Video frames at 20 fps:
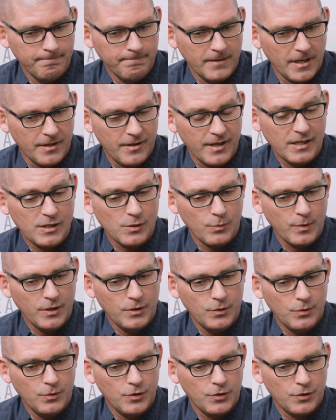things that we
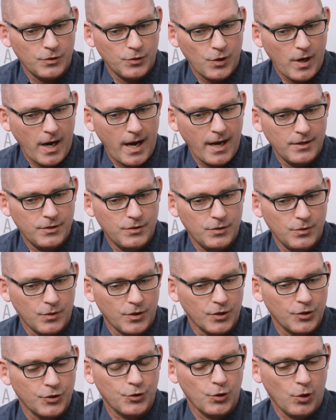do to try to
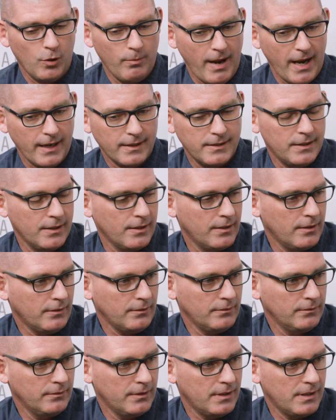control
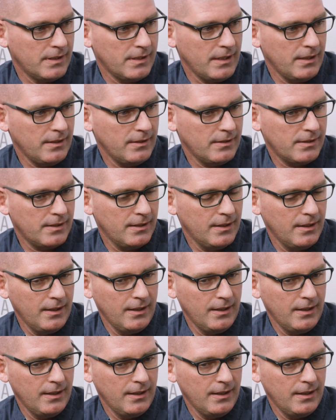bacterial disease.